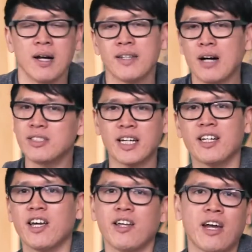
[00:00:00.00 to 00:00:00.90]
Now, in
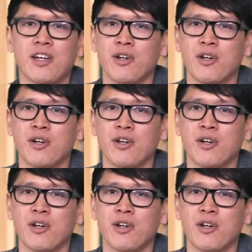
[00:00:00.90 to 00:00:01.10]
day-to-day